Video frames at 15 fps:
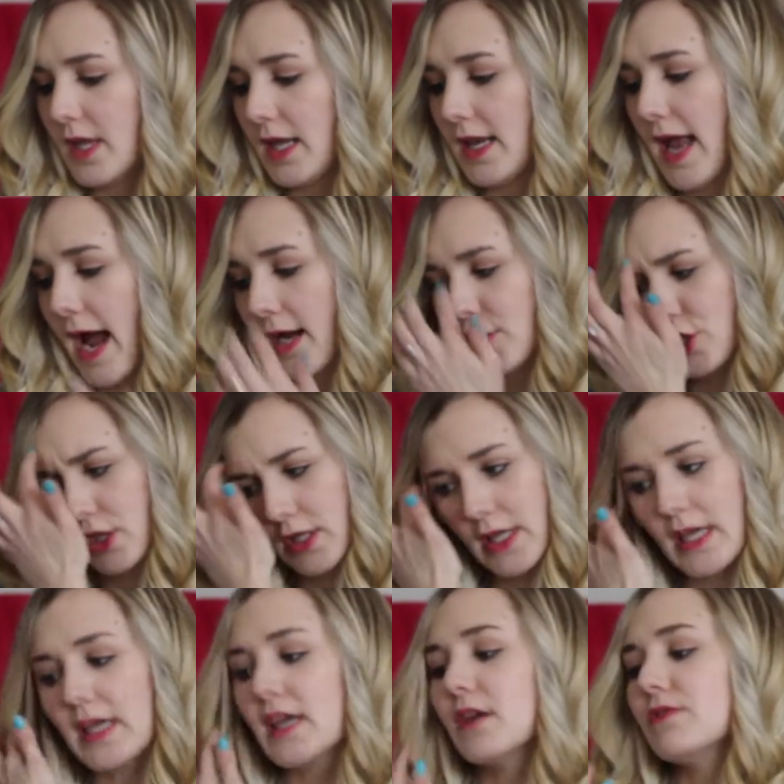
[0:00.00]
it
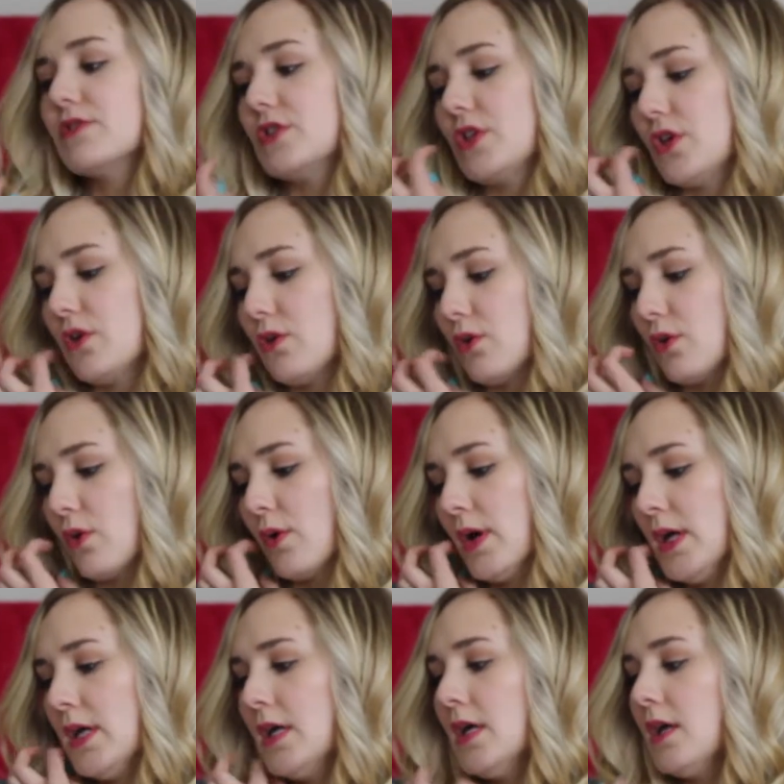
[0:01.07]
actually gives
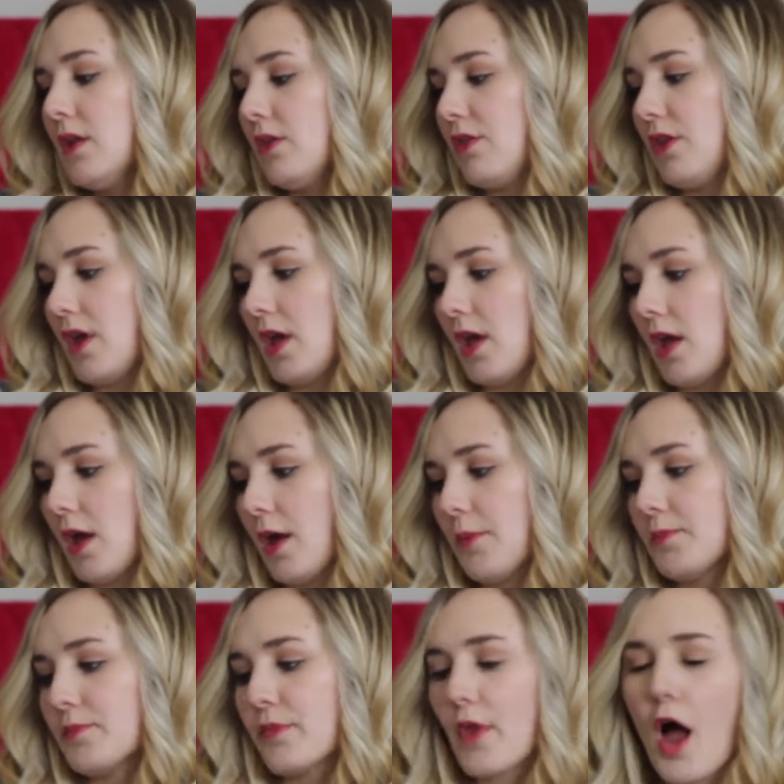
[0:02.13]
you
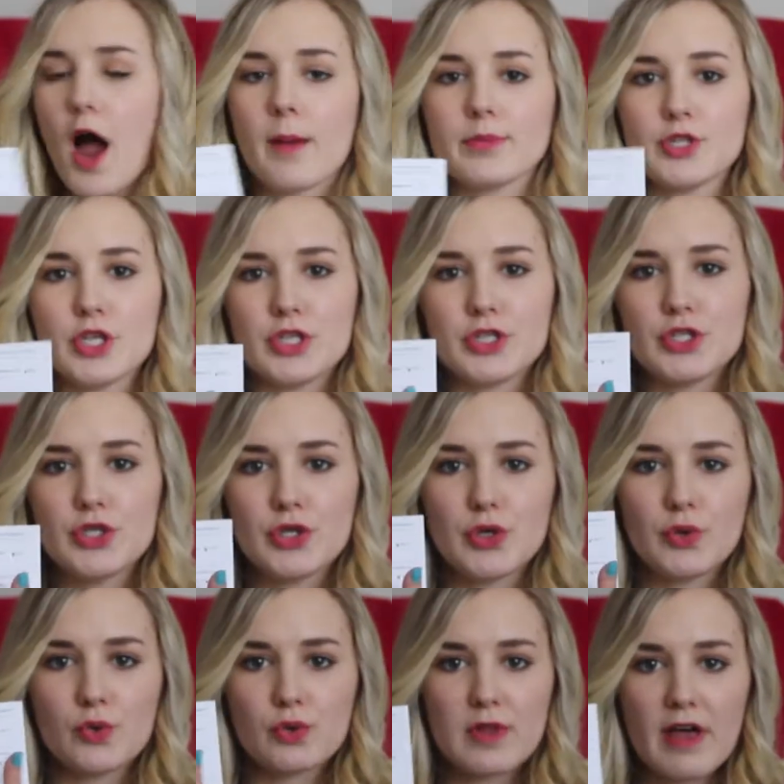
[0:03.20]
the option
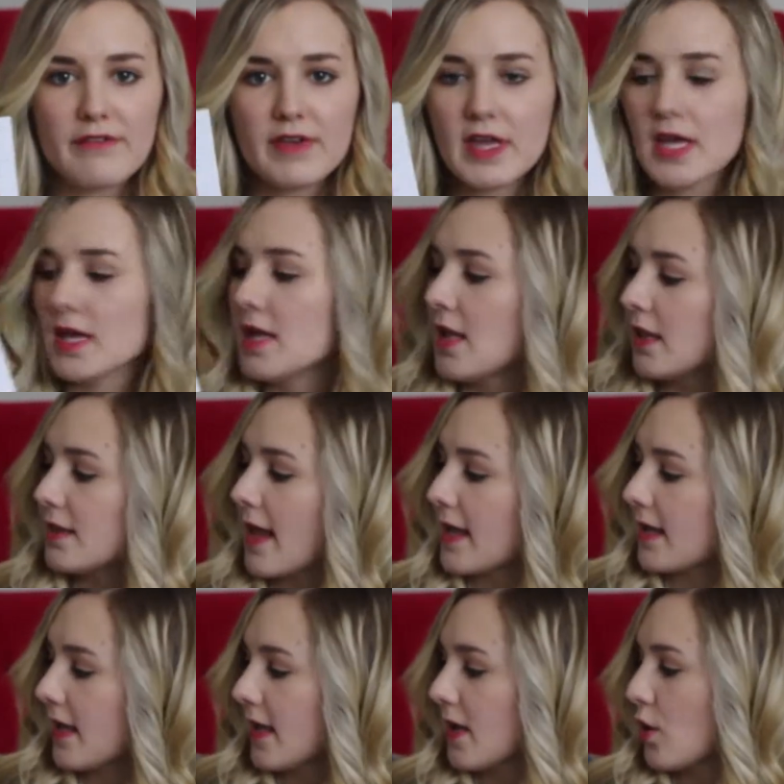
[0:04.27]
to love it,
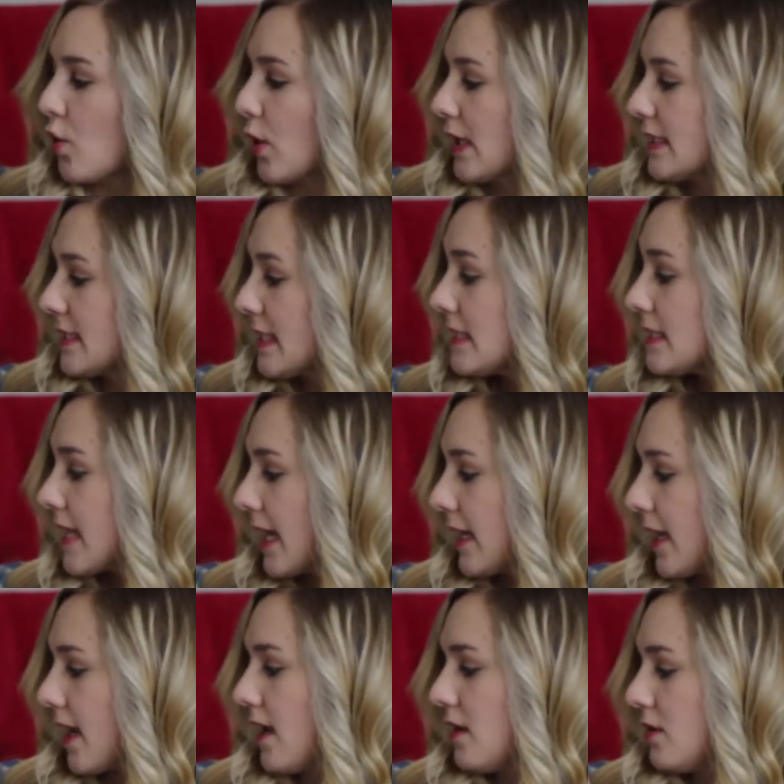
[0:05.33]
like it, or
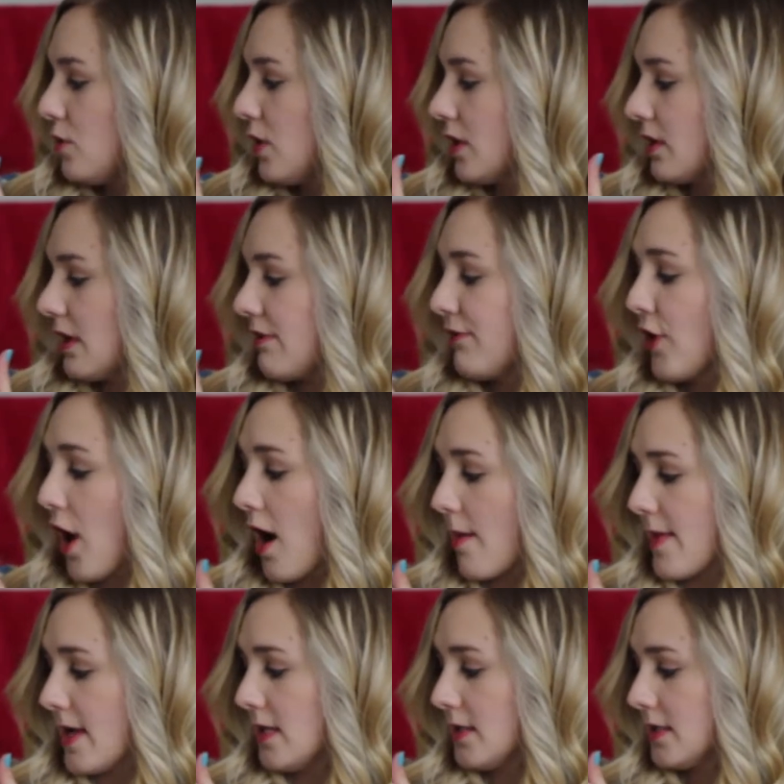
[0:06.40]
dislike it. You can leave
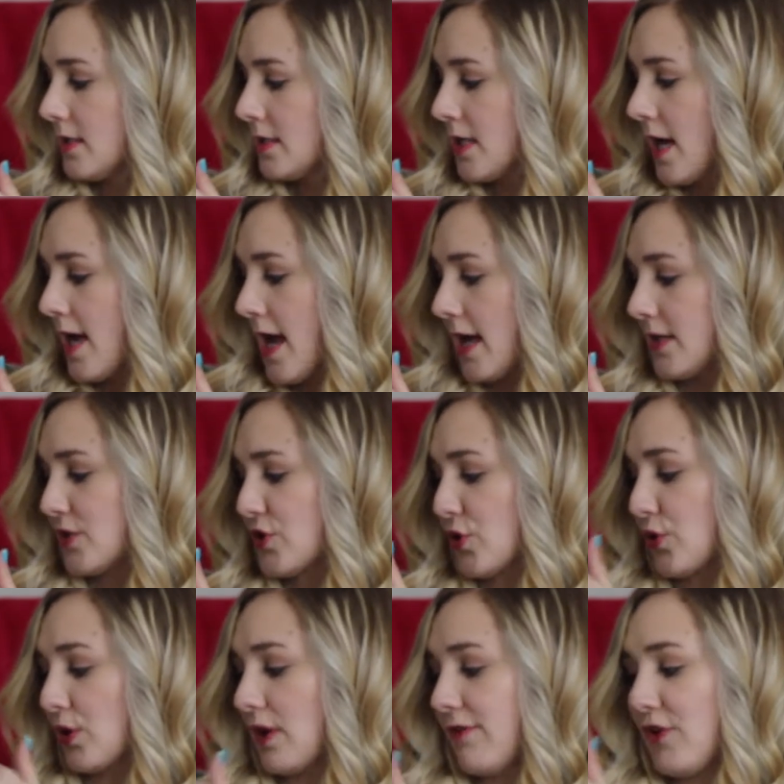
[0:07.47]
comments and
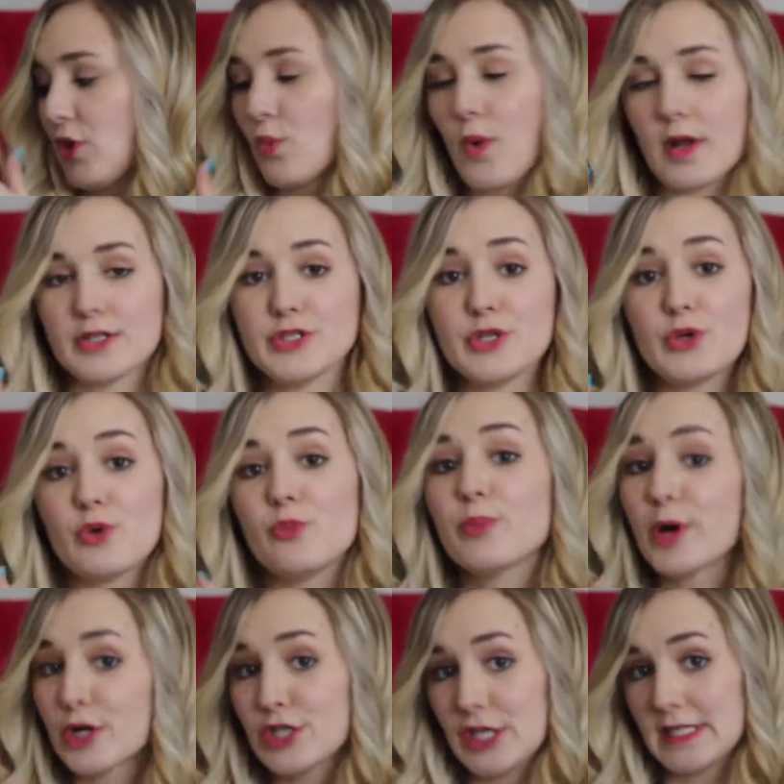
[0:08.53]
circle if you want to
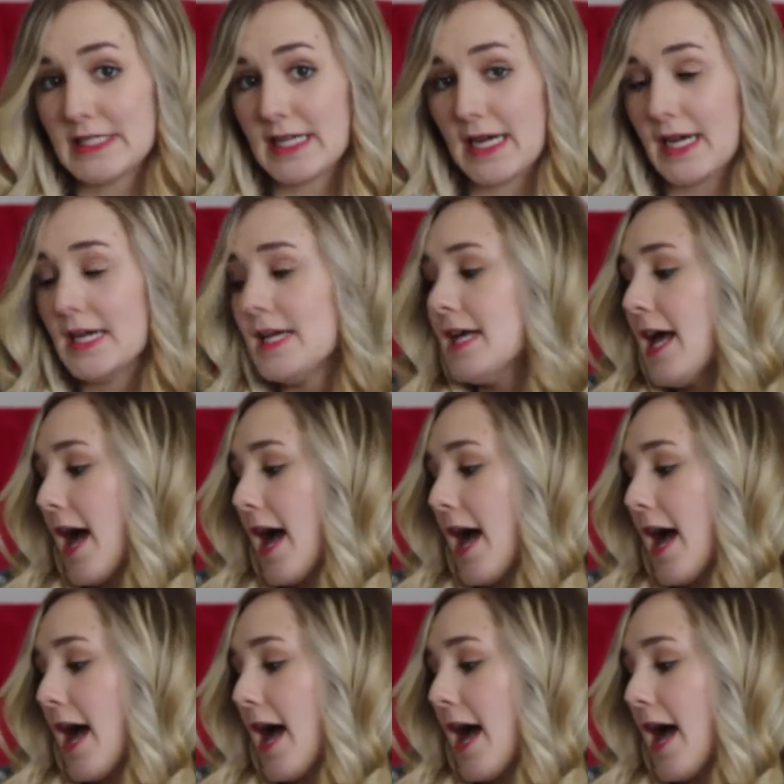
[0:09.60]
purchase it.